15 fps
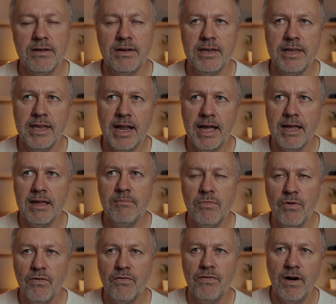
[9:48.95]
name
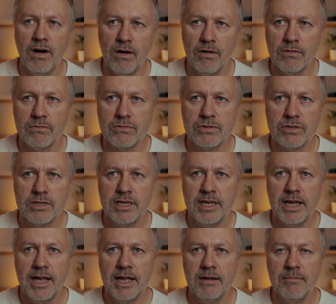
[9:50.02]
your files
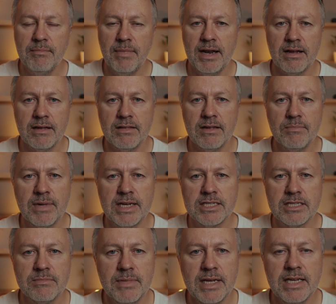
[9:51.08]
in a manner that
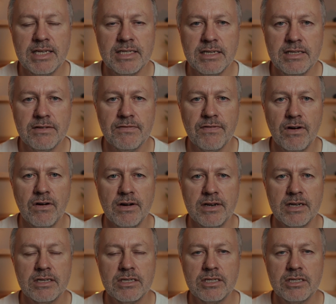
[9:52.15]
makes them easy to find.